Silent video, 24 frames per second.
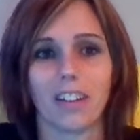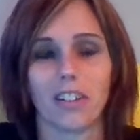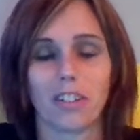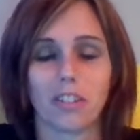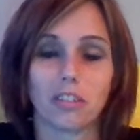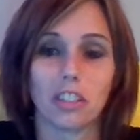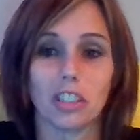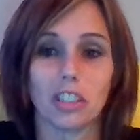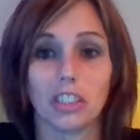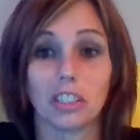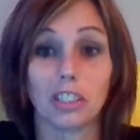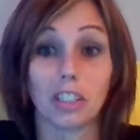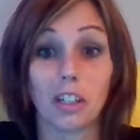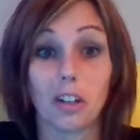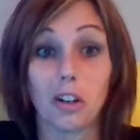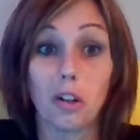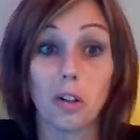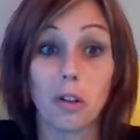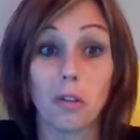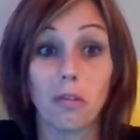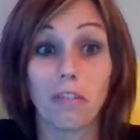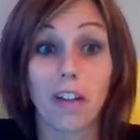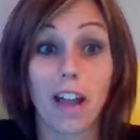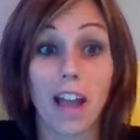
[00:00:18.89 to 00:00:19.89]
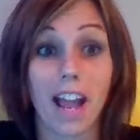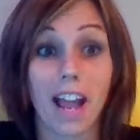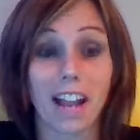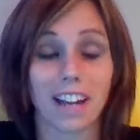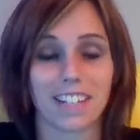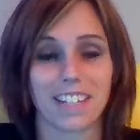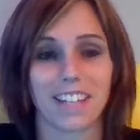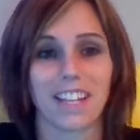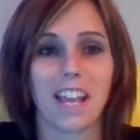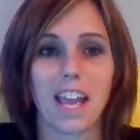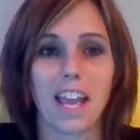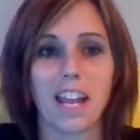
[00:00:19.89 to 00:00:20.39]
Just a little
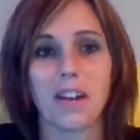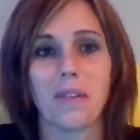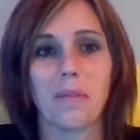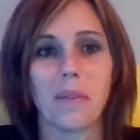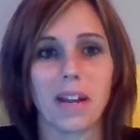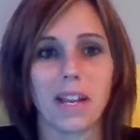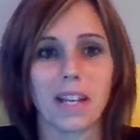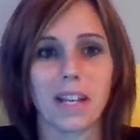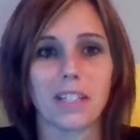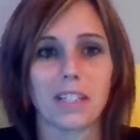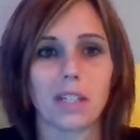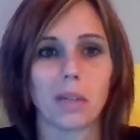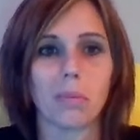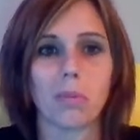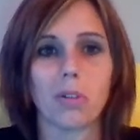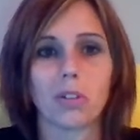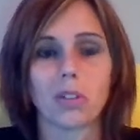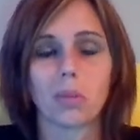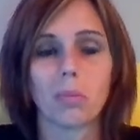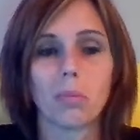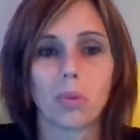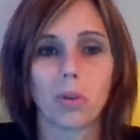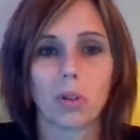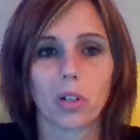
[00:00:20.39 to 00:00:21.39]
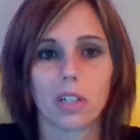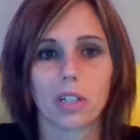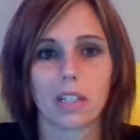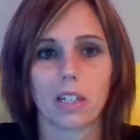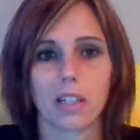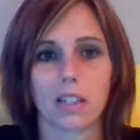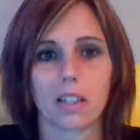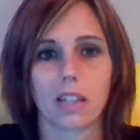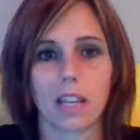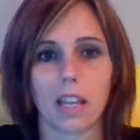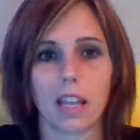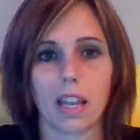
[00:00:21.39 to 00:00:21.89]
fact. Anyways, the most important
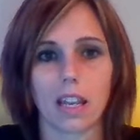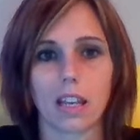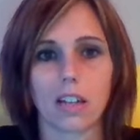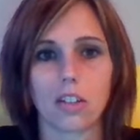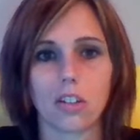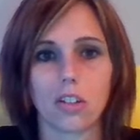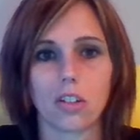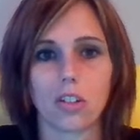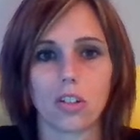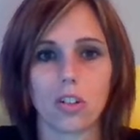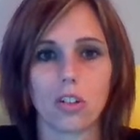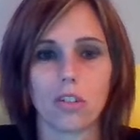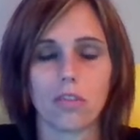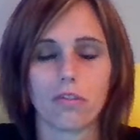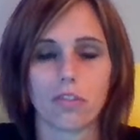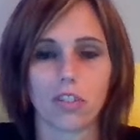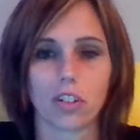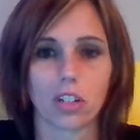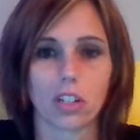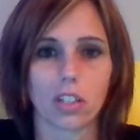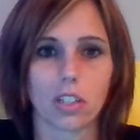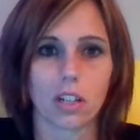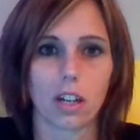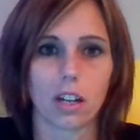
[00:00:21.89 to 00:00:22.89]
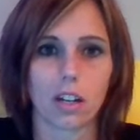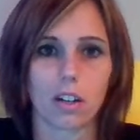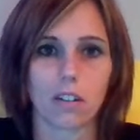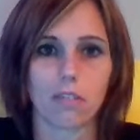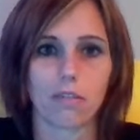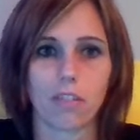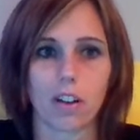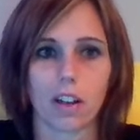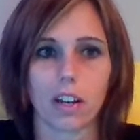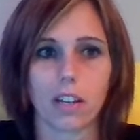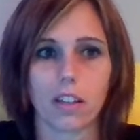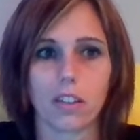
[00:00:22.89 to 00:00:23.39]
thing to do first on
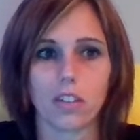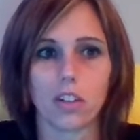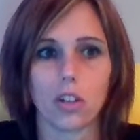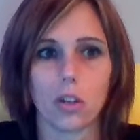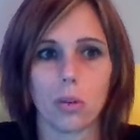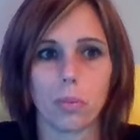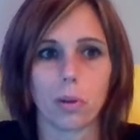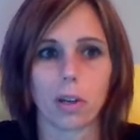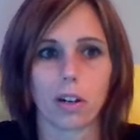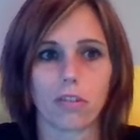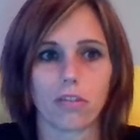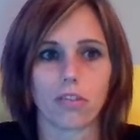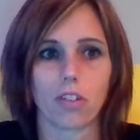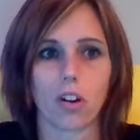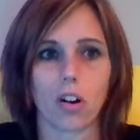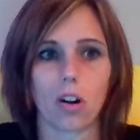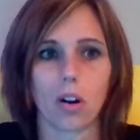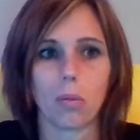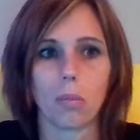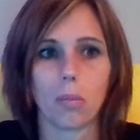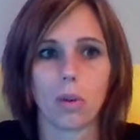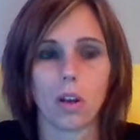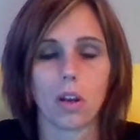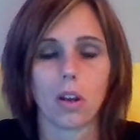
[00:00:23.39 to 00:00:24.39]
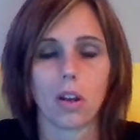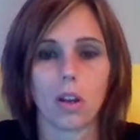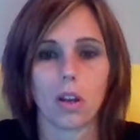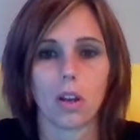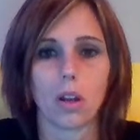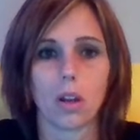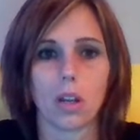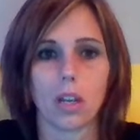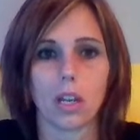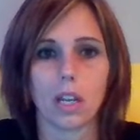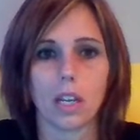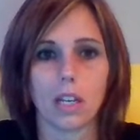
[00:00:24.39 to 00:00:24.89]
finding the U-pick farm
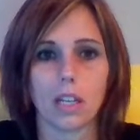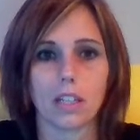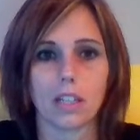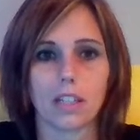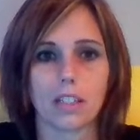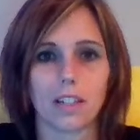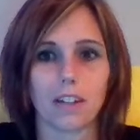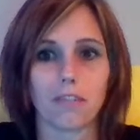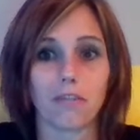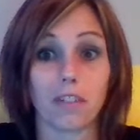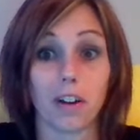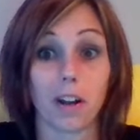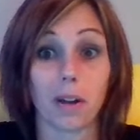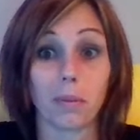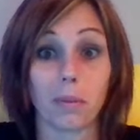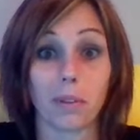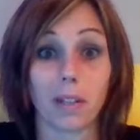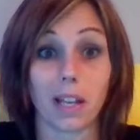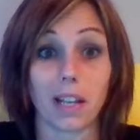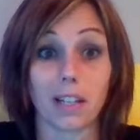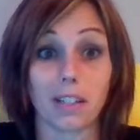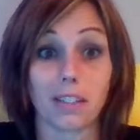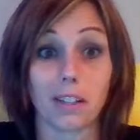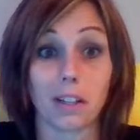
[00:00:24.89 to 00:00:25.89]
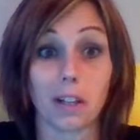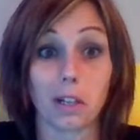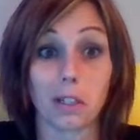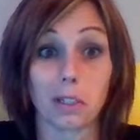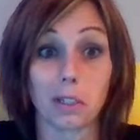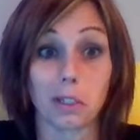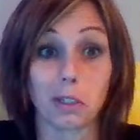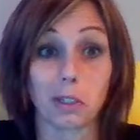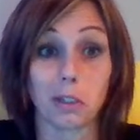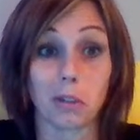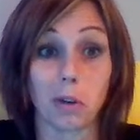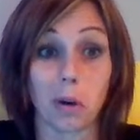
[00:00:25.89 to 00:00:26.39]
is to find one that has lots
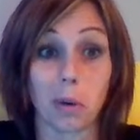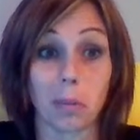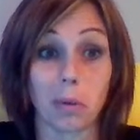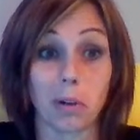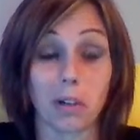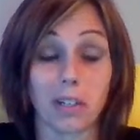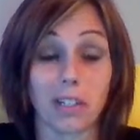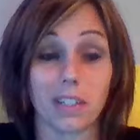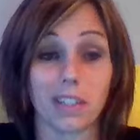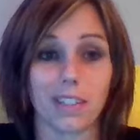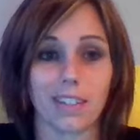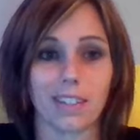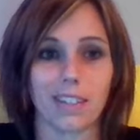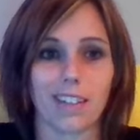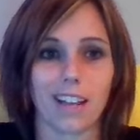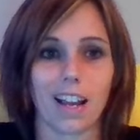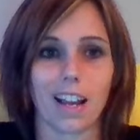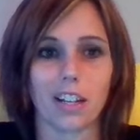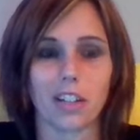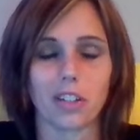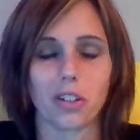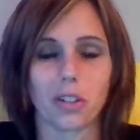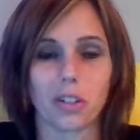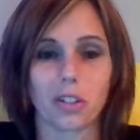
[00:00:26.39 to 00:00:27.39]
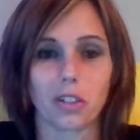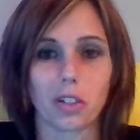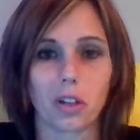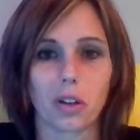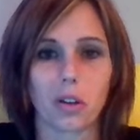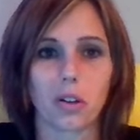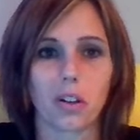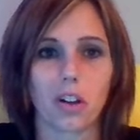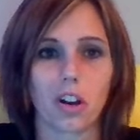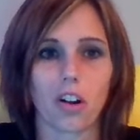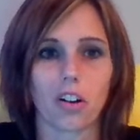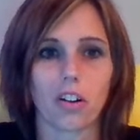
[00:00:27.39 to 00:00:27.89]
of strawberries. I chose to go
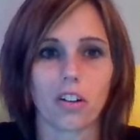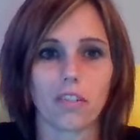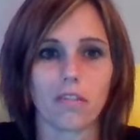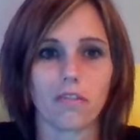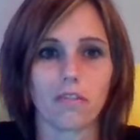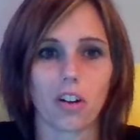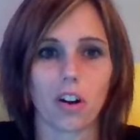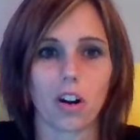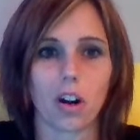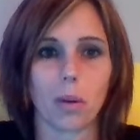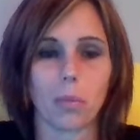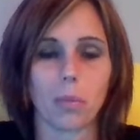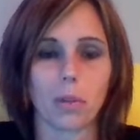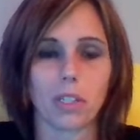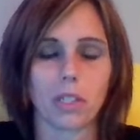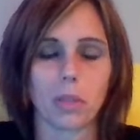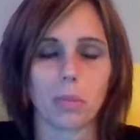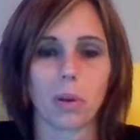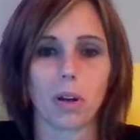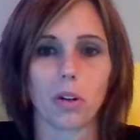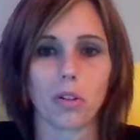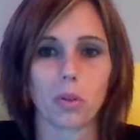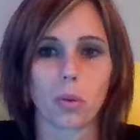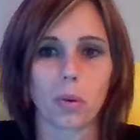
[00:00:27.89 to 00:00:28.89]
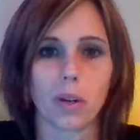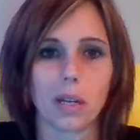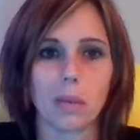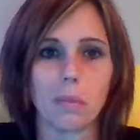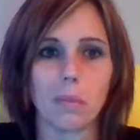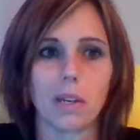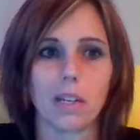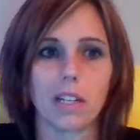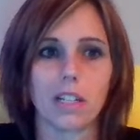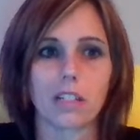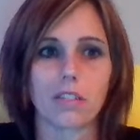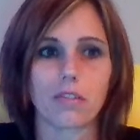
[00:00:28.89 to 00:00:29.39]
to Gardner Farm. It's about 20
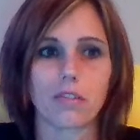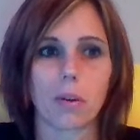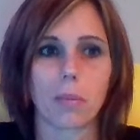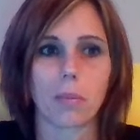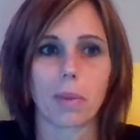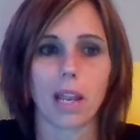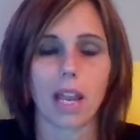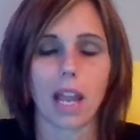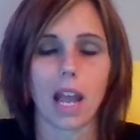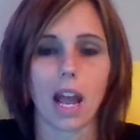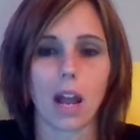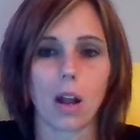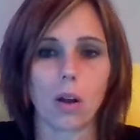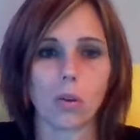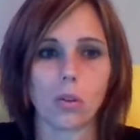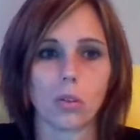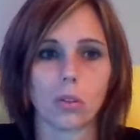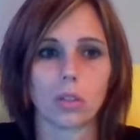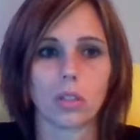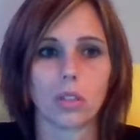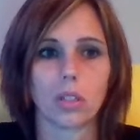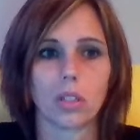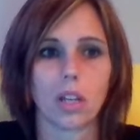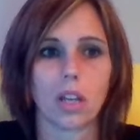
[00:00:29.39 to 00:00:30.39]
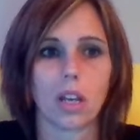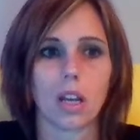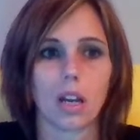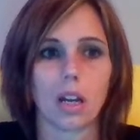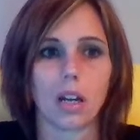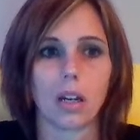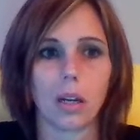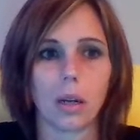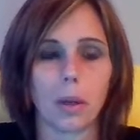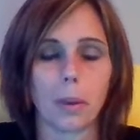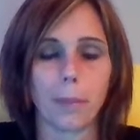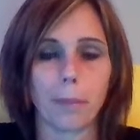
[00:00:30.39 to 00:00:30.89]
minutes from my house.
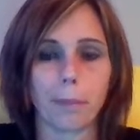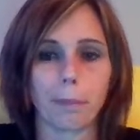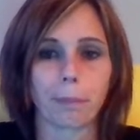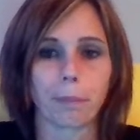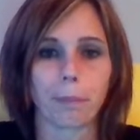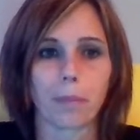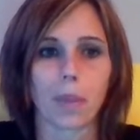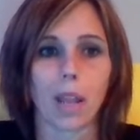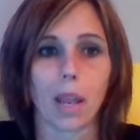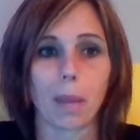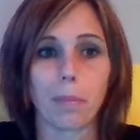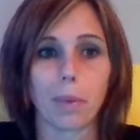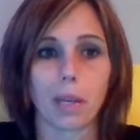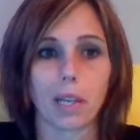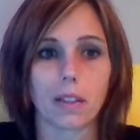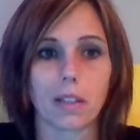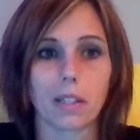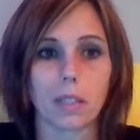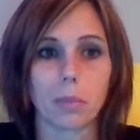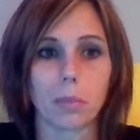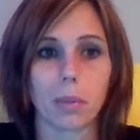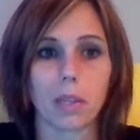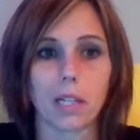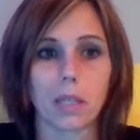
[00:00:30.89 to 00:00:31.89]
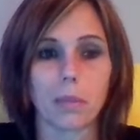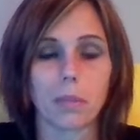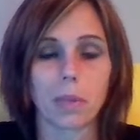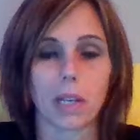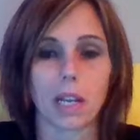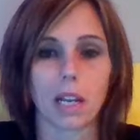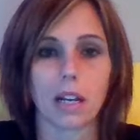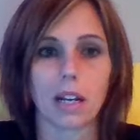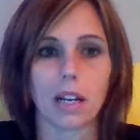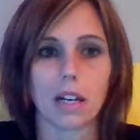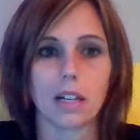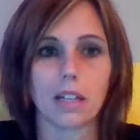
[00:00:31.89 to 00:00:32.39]
I picked this place
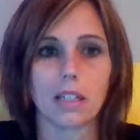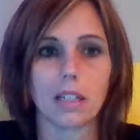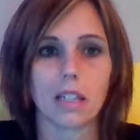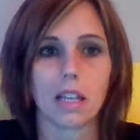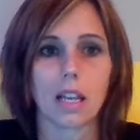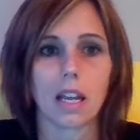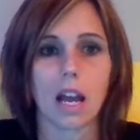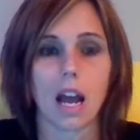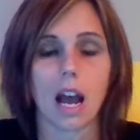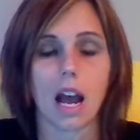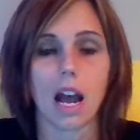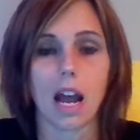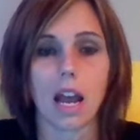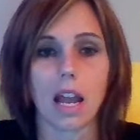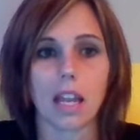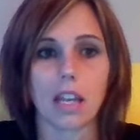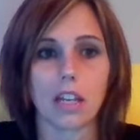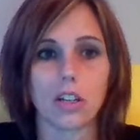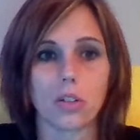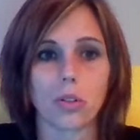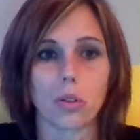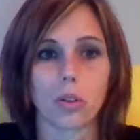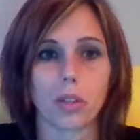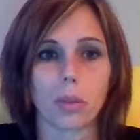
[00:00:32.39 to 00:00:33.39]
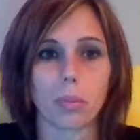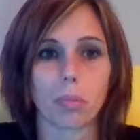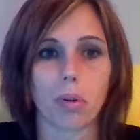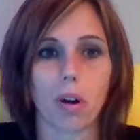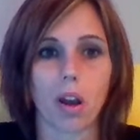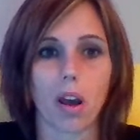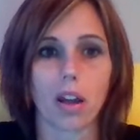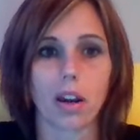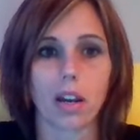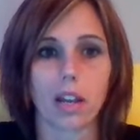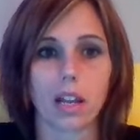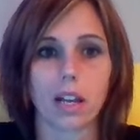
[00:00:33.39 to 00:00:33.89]
because I enjoy the
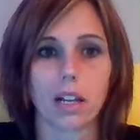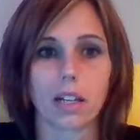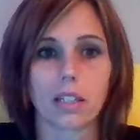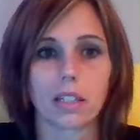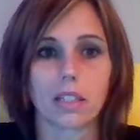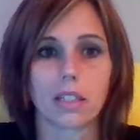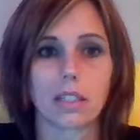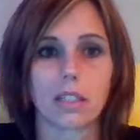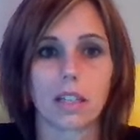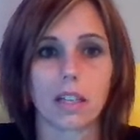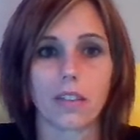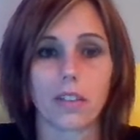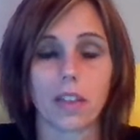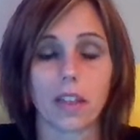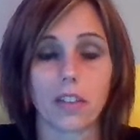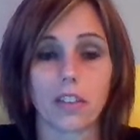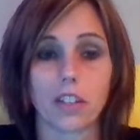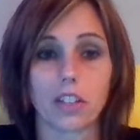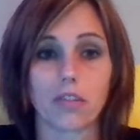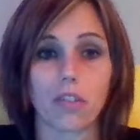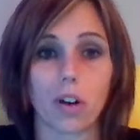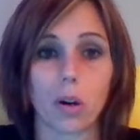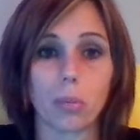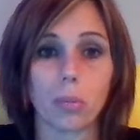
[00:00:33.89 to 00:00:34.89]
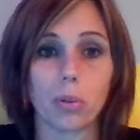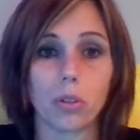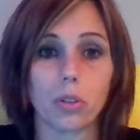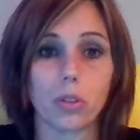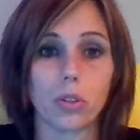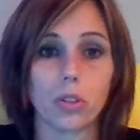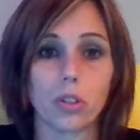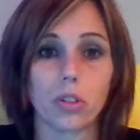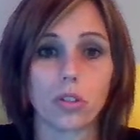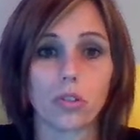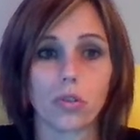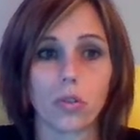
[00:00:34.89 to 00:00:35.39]
products that this farm
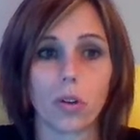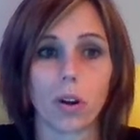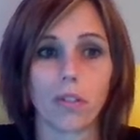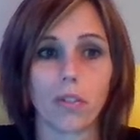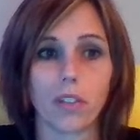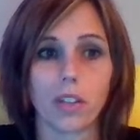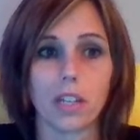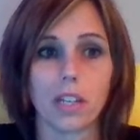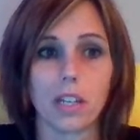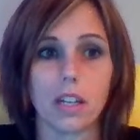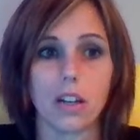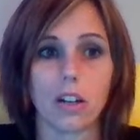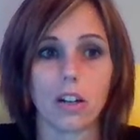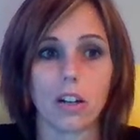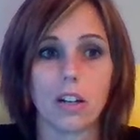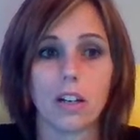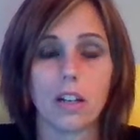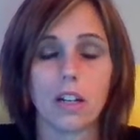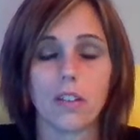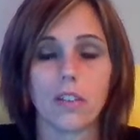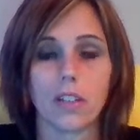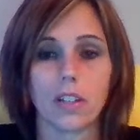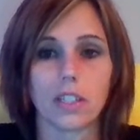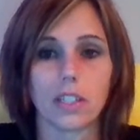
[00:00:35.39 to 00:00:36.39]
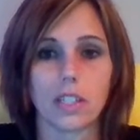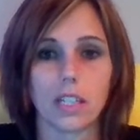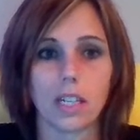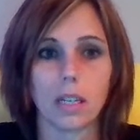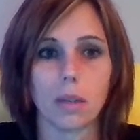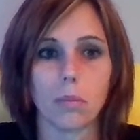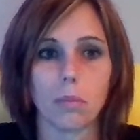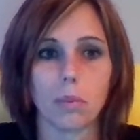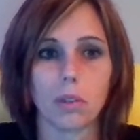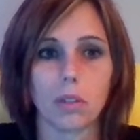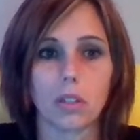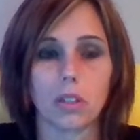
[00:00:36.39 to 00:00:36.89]
produces throughout the year. They
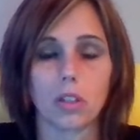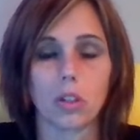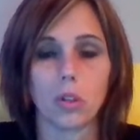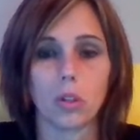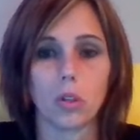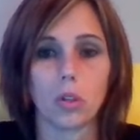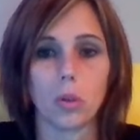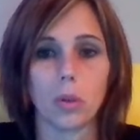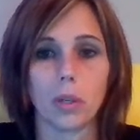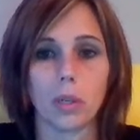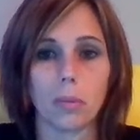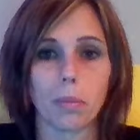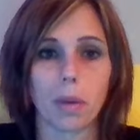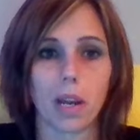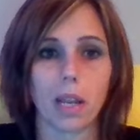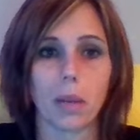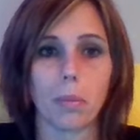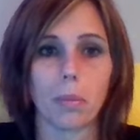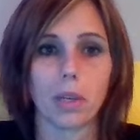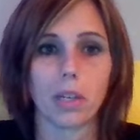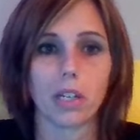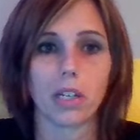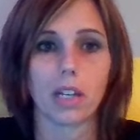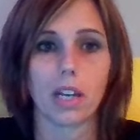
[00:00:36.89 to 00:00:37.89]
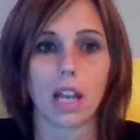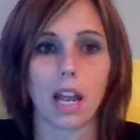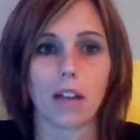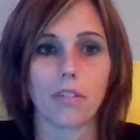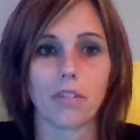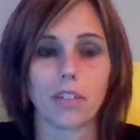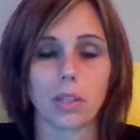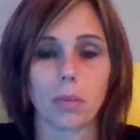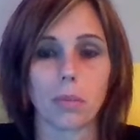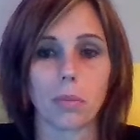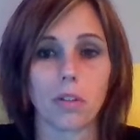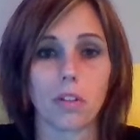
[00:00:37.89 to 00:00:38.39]
seem to, in my opinion, have
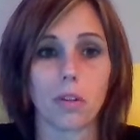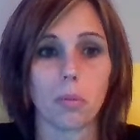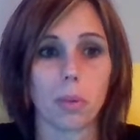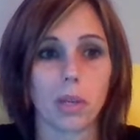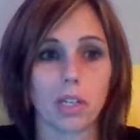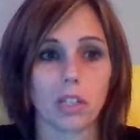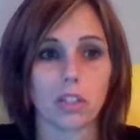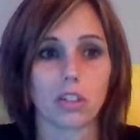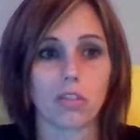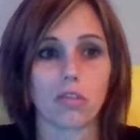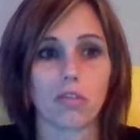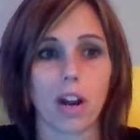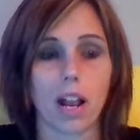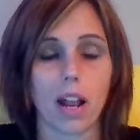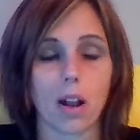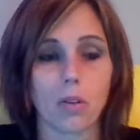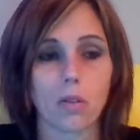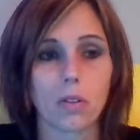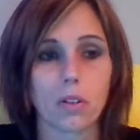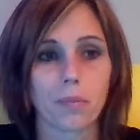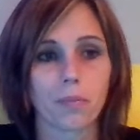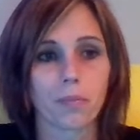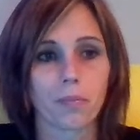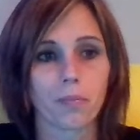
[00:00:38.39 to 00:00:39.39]
some of the best around.